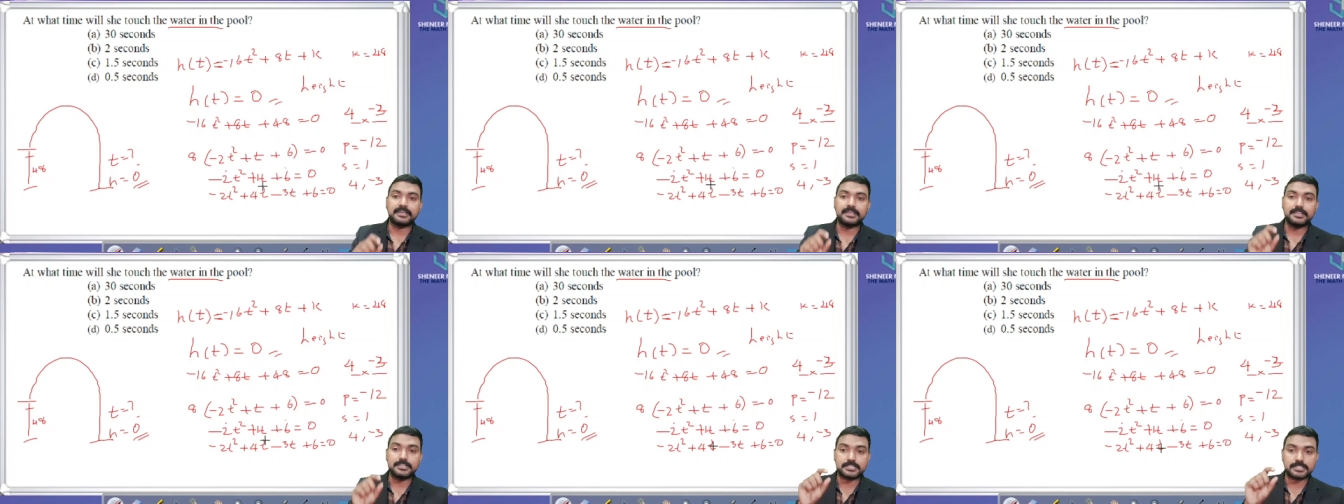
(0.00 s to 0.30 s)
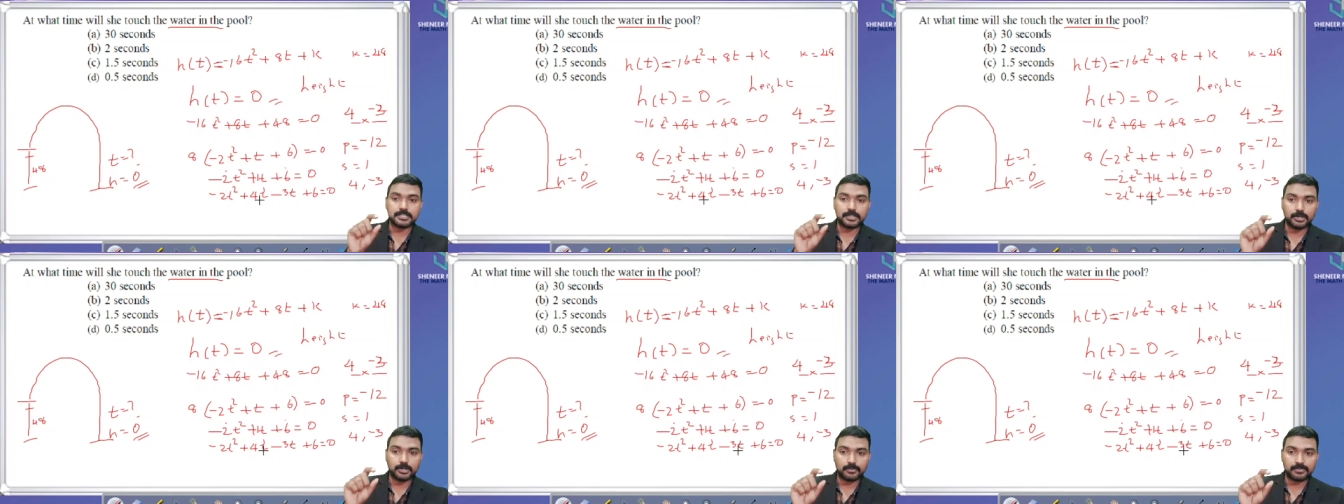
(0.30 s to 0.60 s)

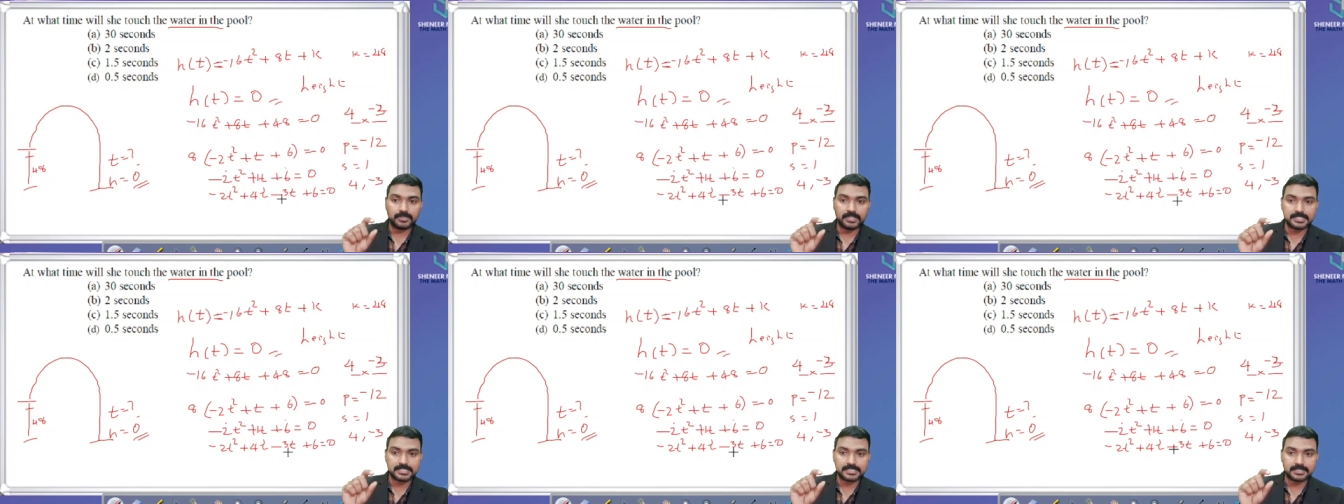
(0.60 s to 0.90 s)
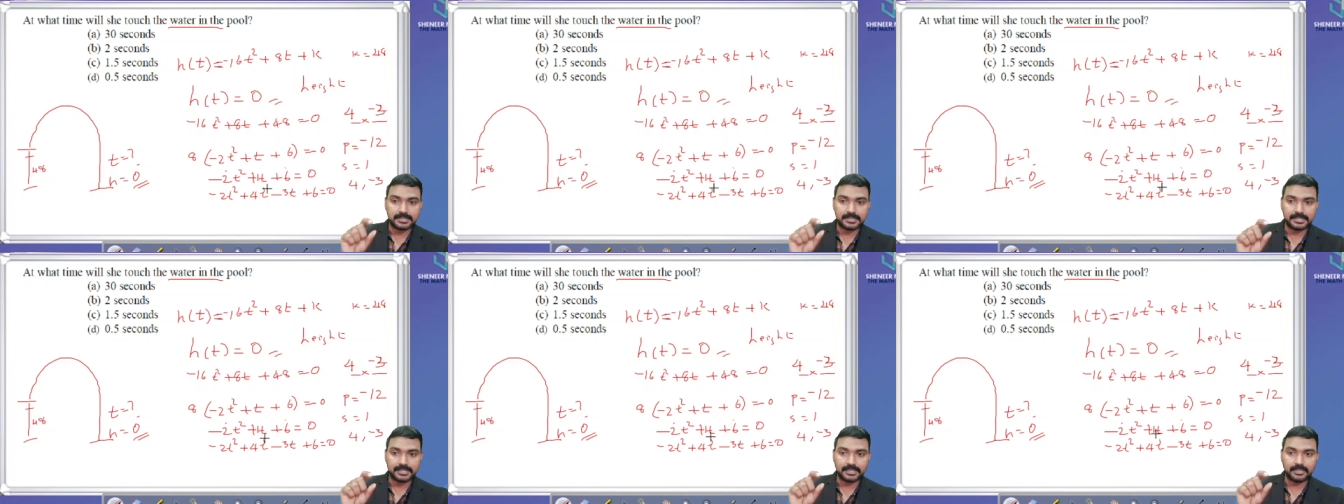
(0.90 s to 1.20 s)
Instead of this
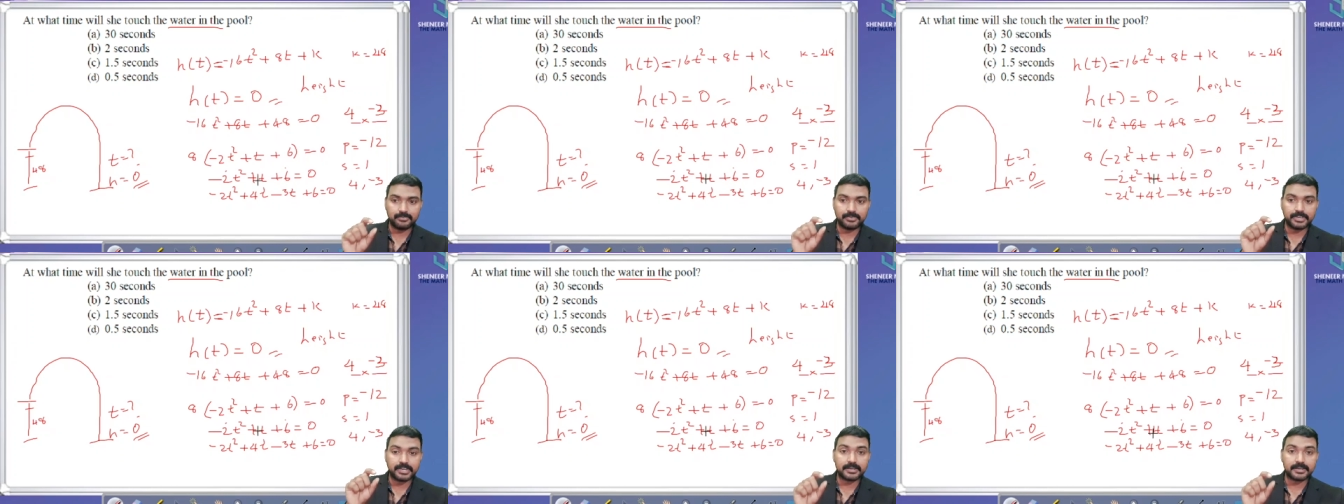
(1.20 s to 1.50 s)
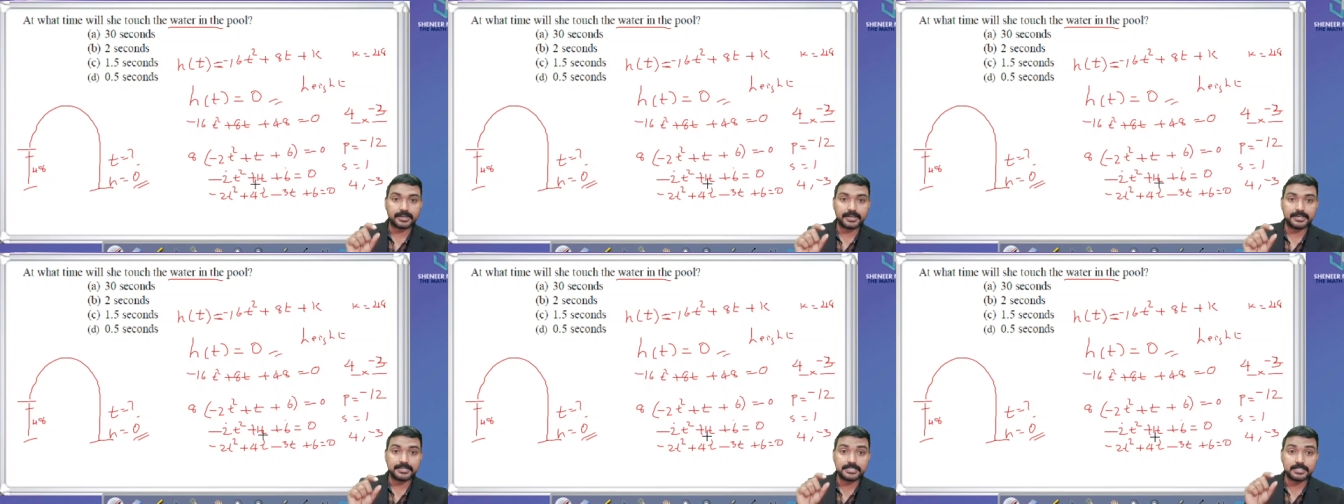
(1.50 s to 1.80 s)
t we are
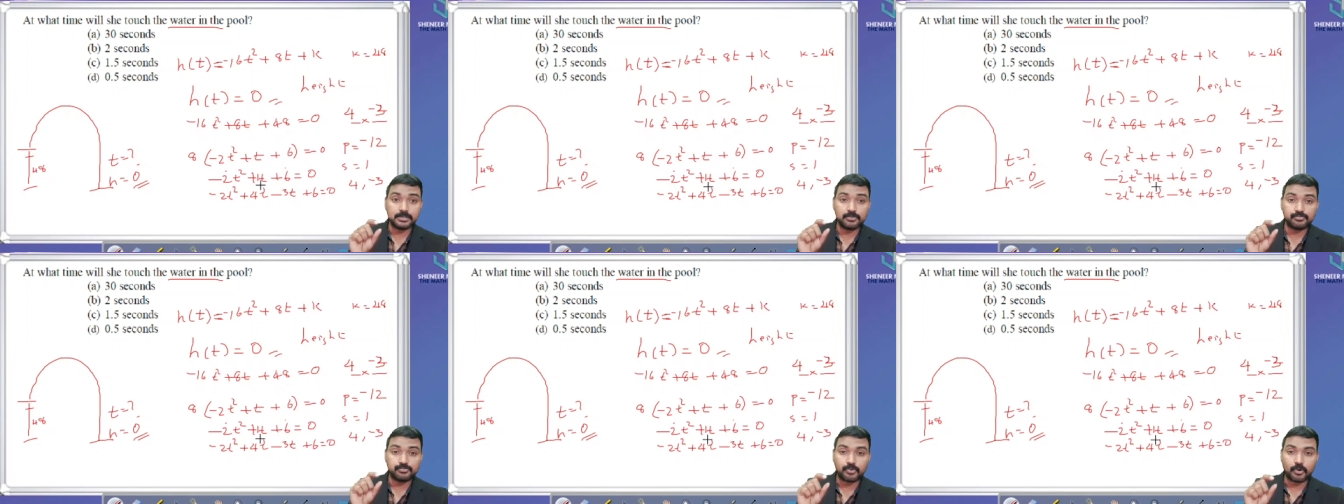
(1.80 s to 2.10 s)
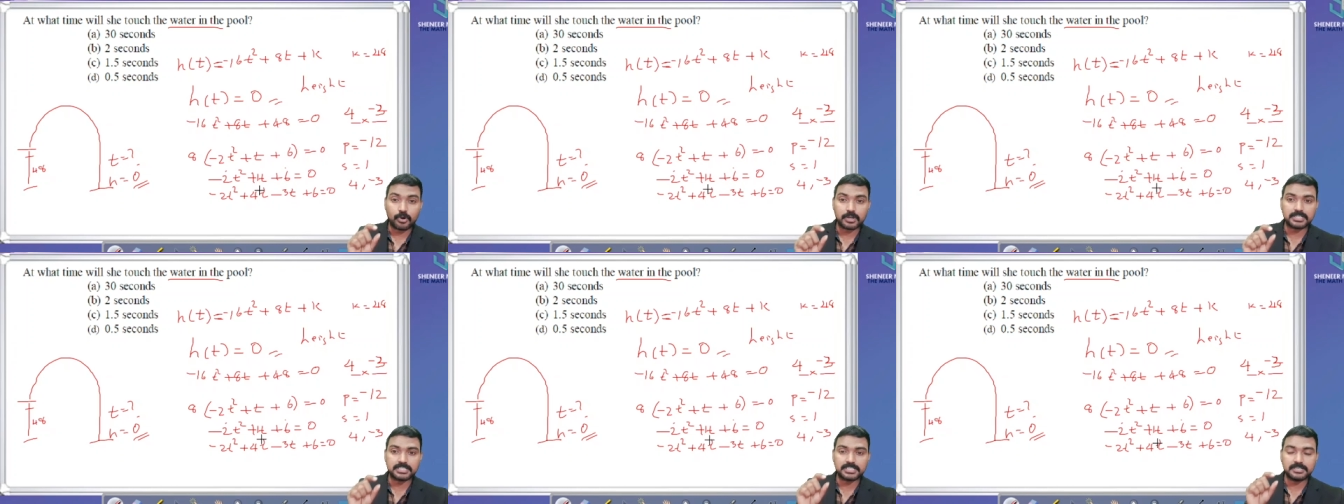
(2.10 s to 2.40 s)
writing
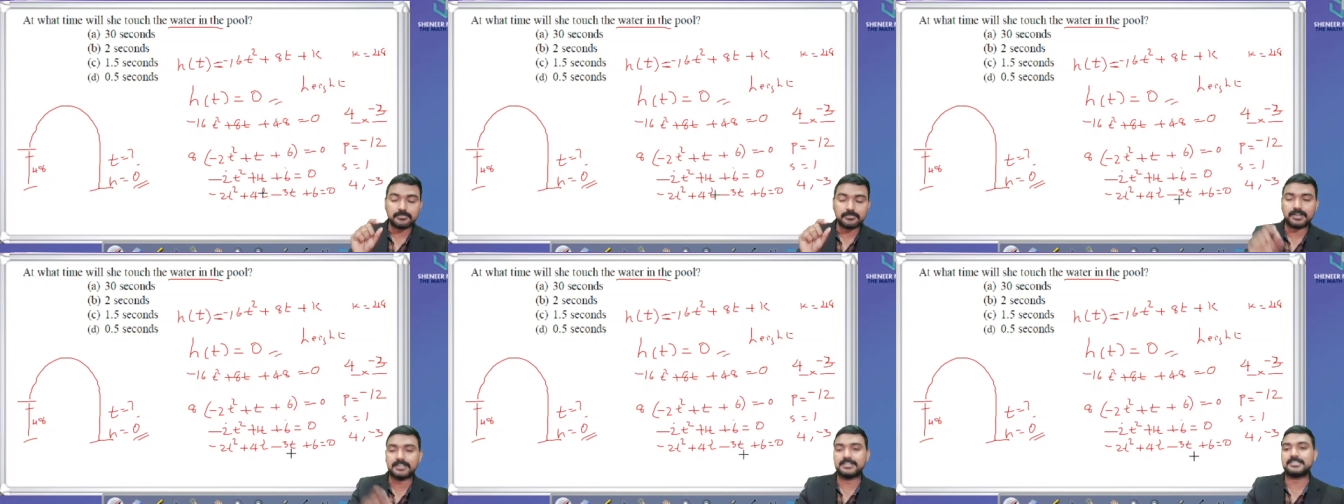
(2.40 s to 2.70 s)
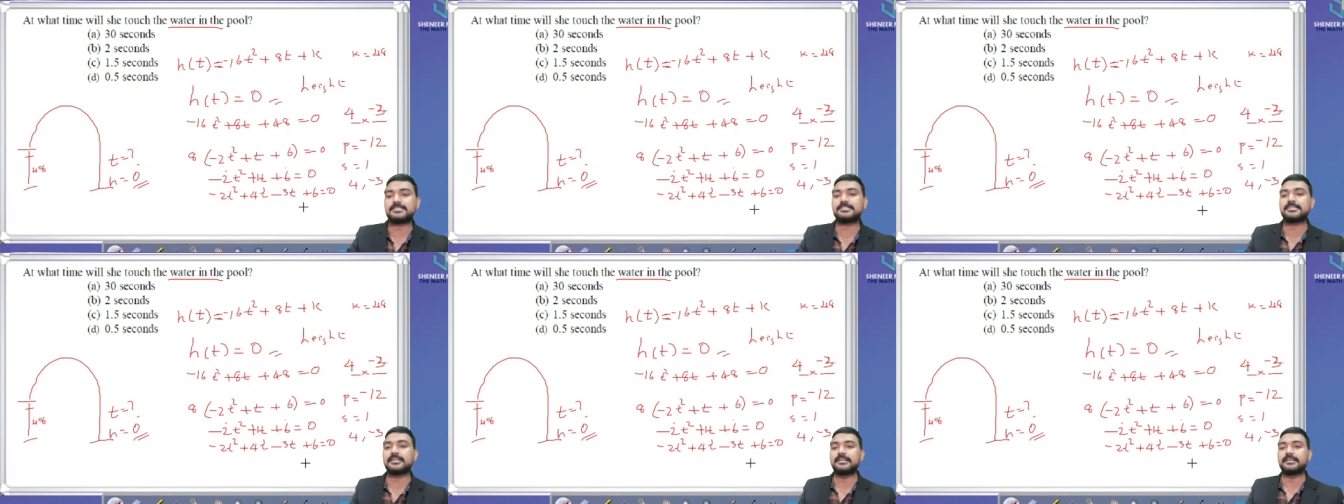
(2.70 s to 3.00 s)
4t
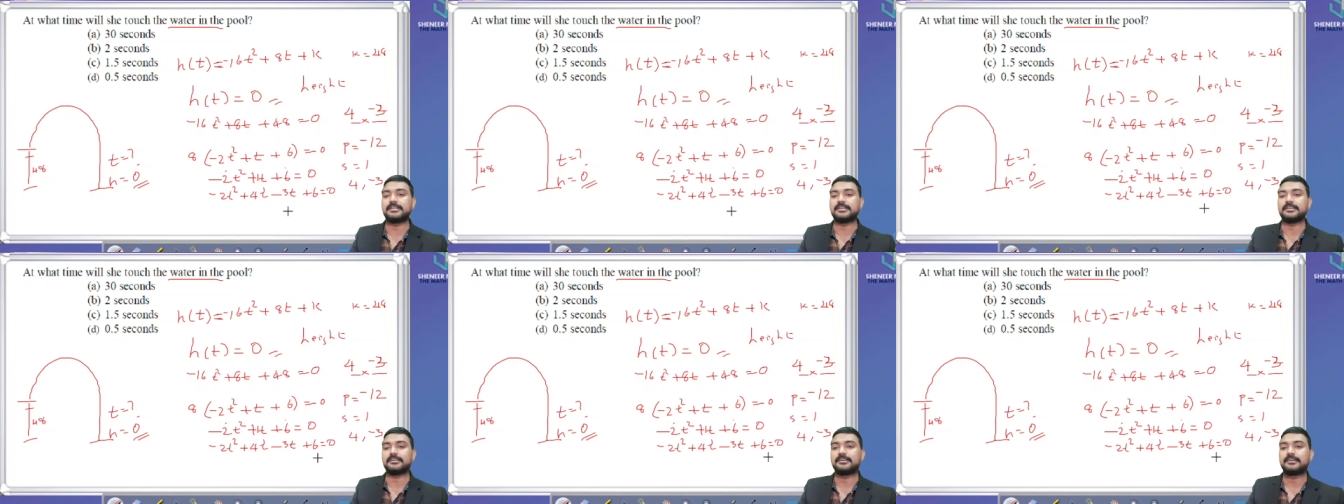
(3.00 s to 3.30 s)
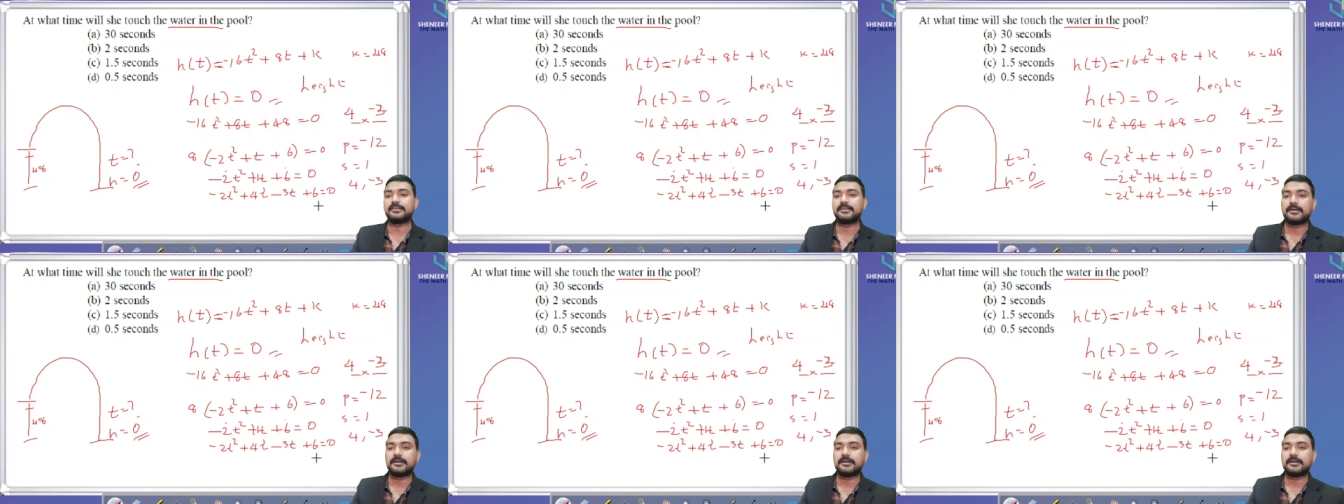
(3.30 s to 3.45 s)
minus 3t